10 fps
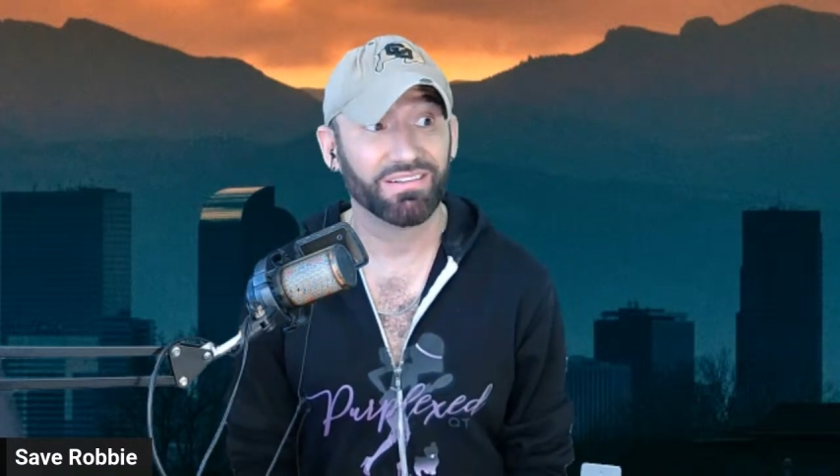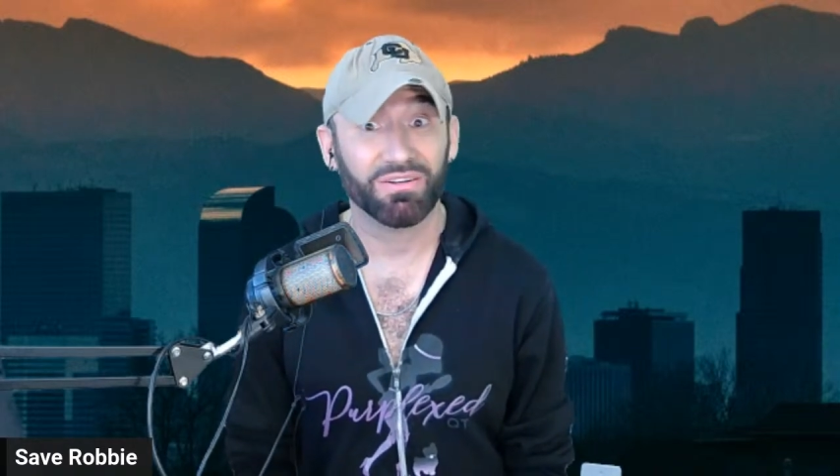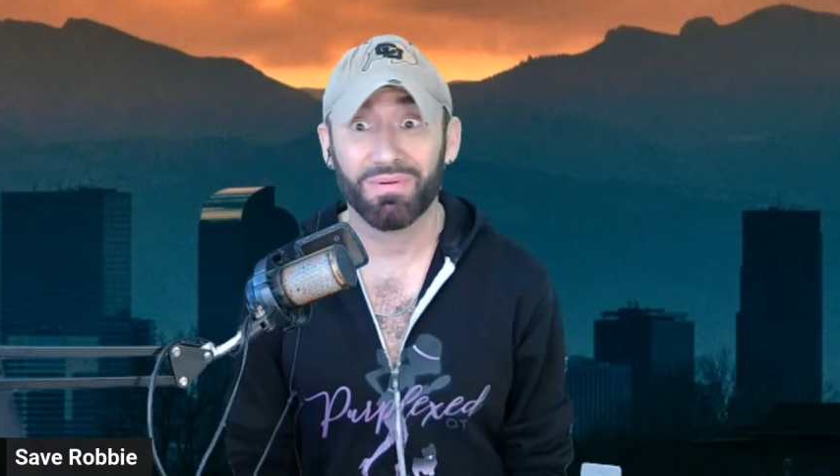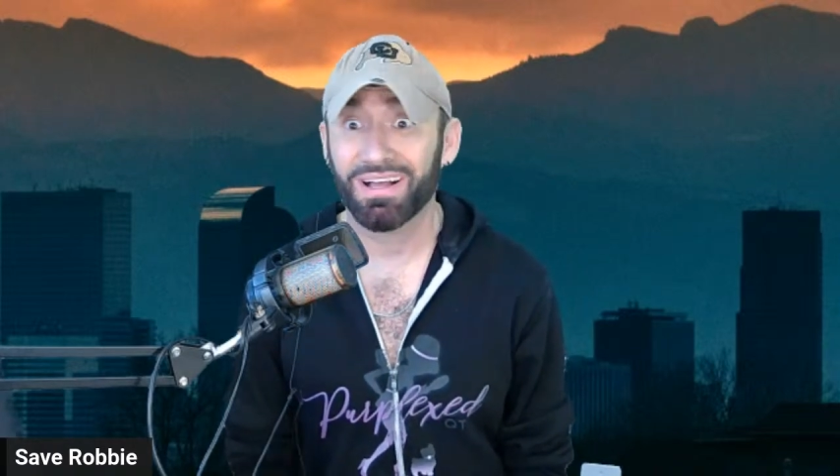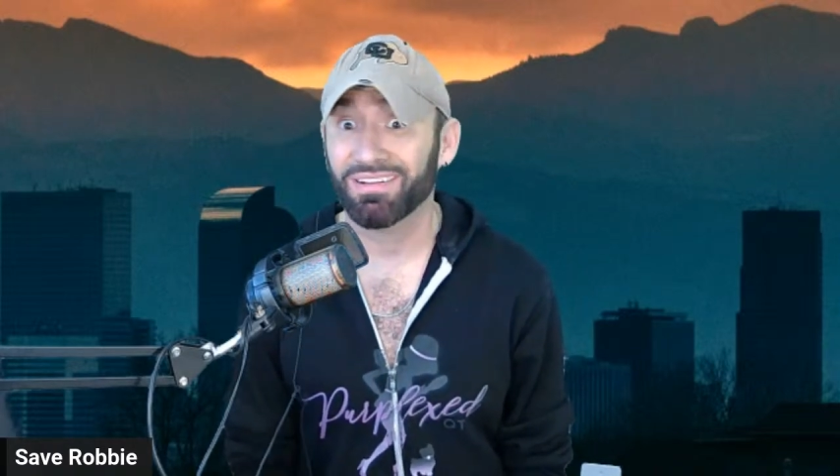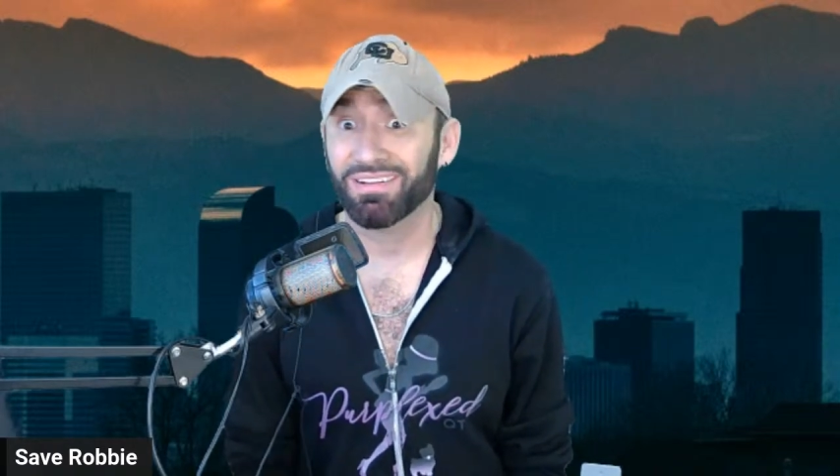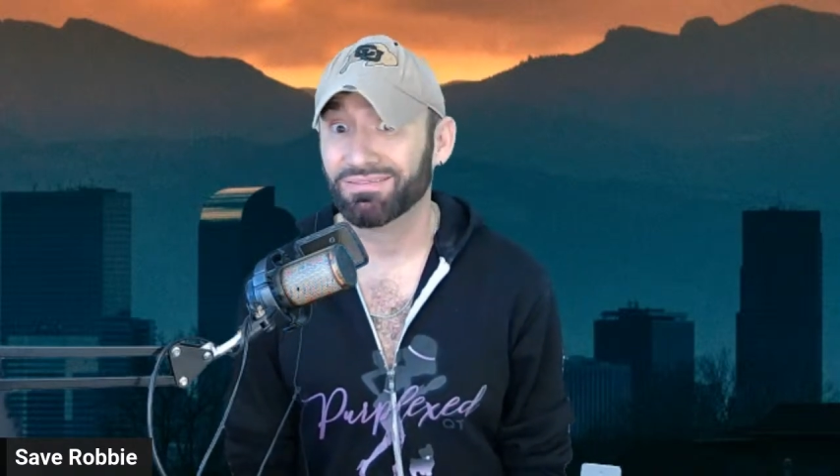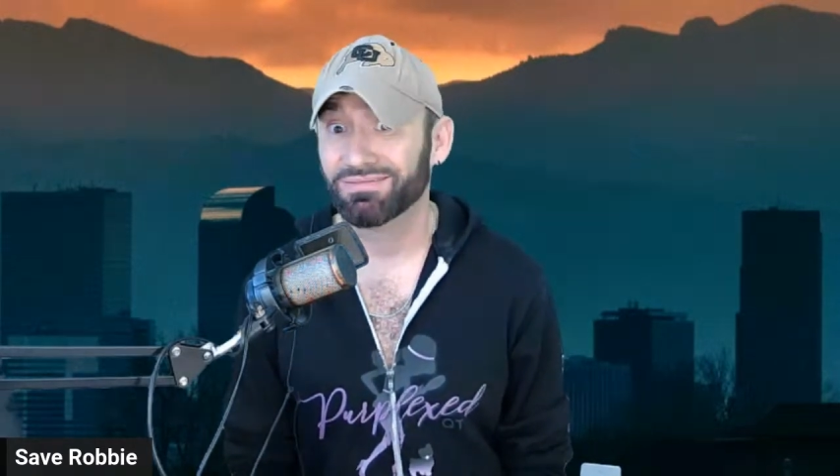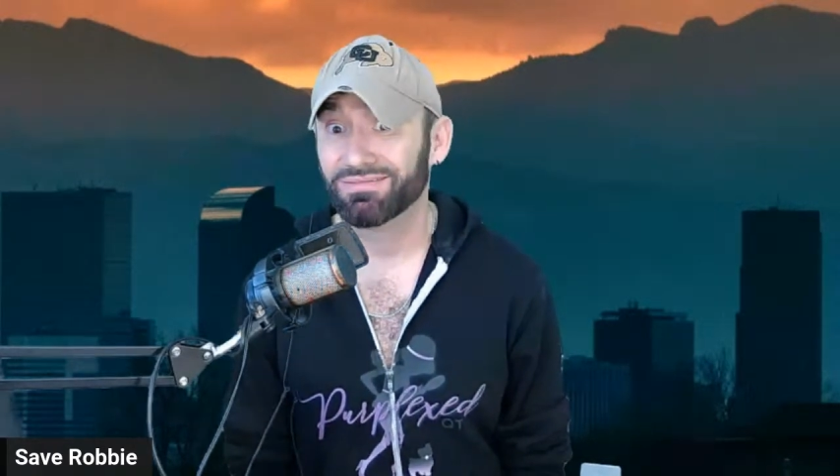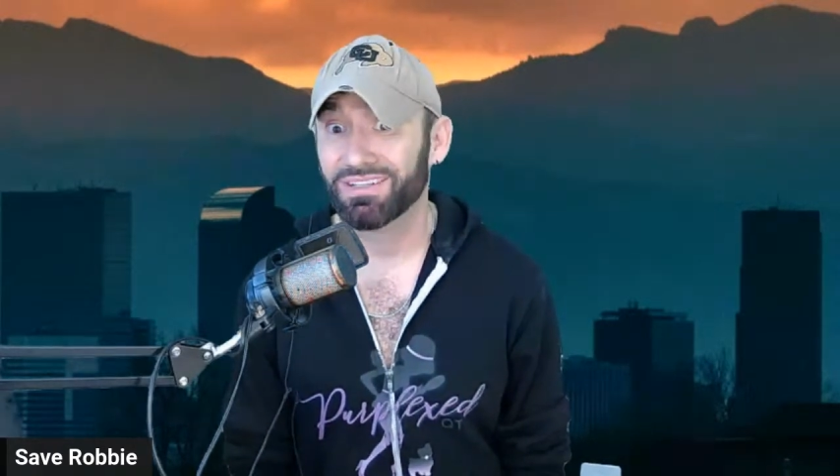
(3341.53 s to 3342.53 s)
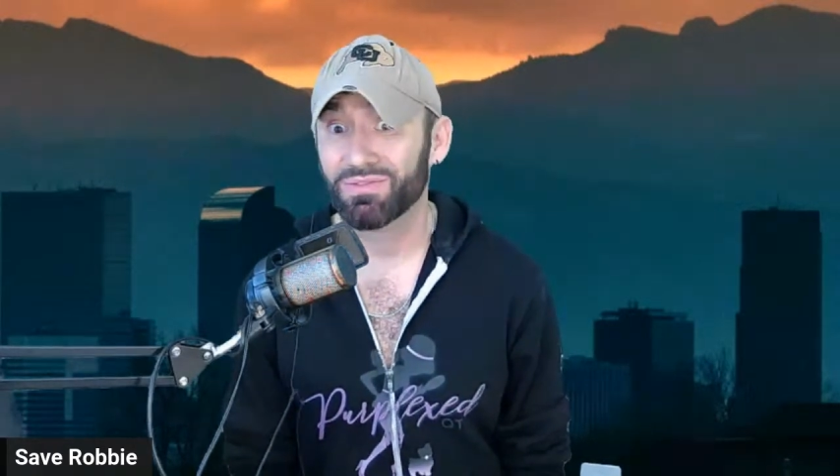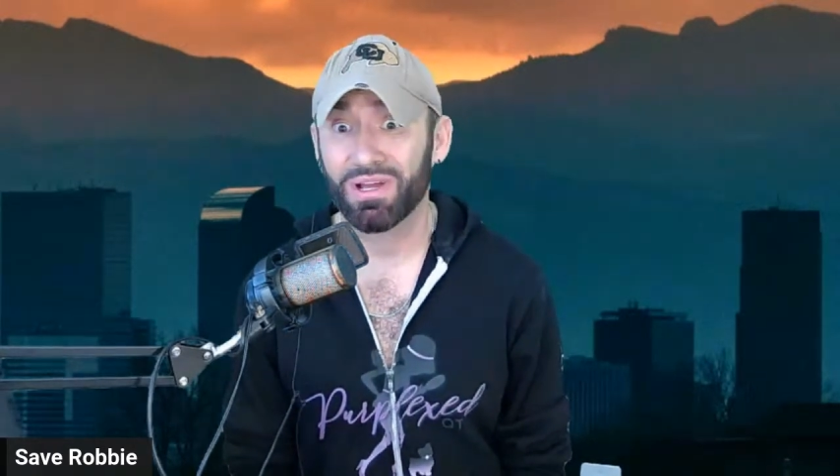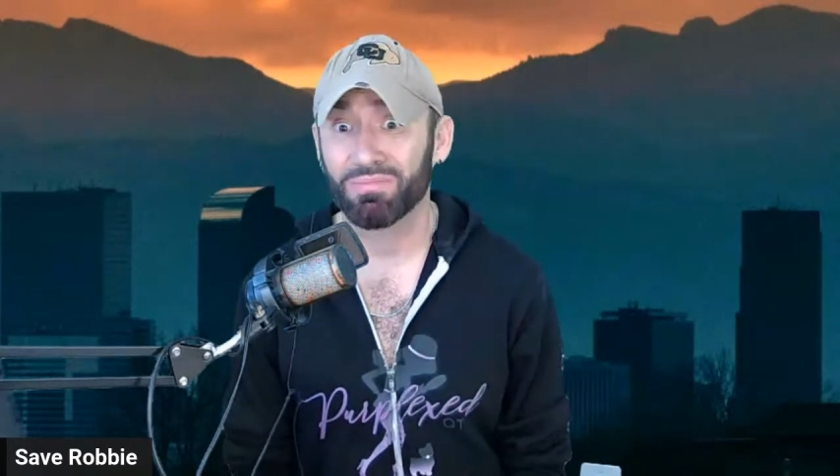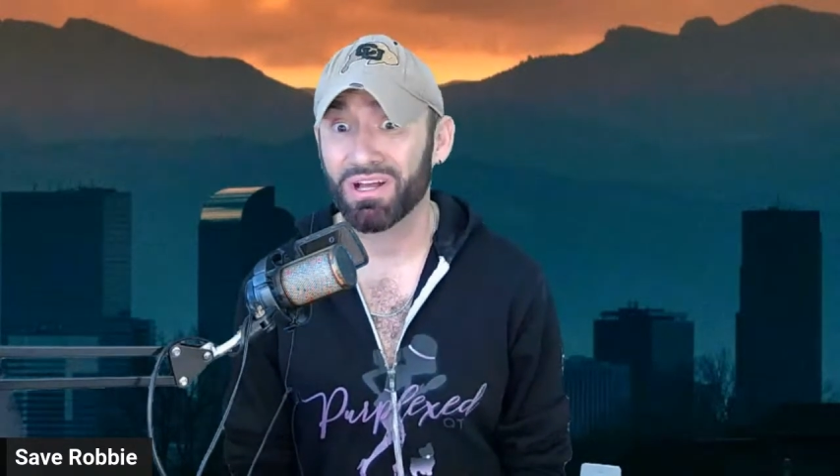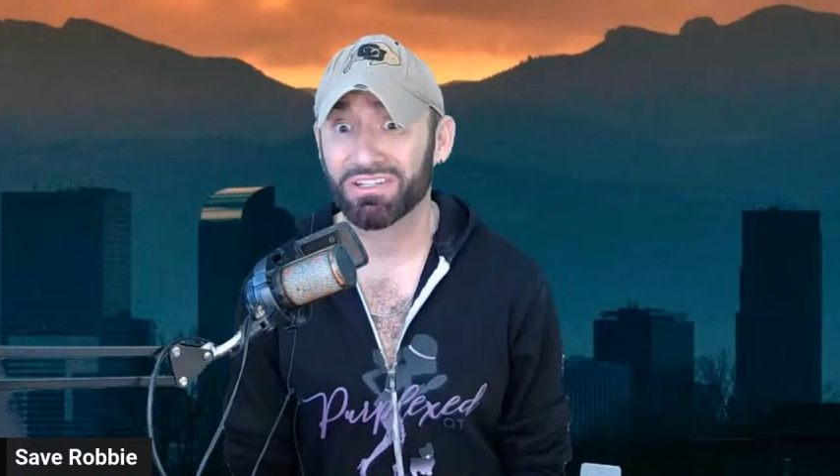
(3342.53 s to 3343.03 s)
Oh well, that's
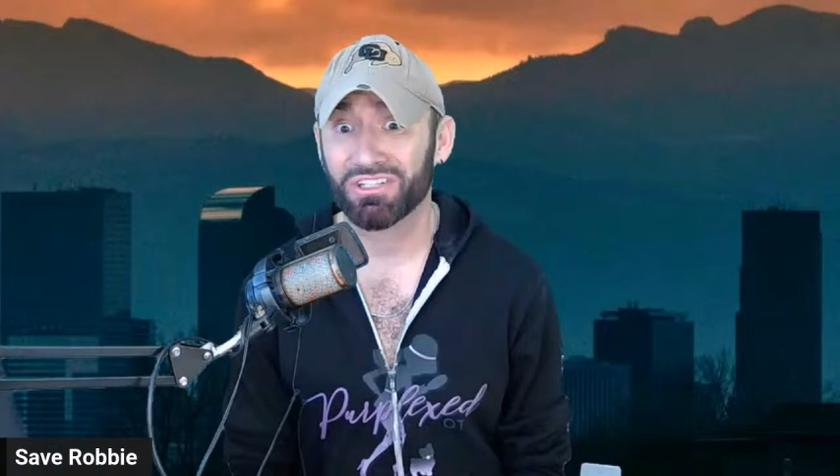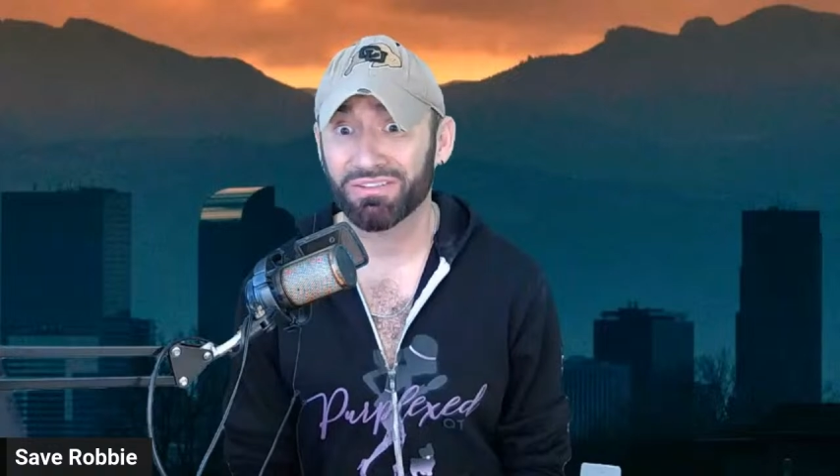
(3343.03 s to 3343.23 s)
why I blocked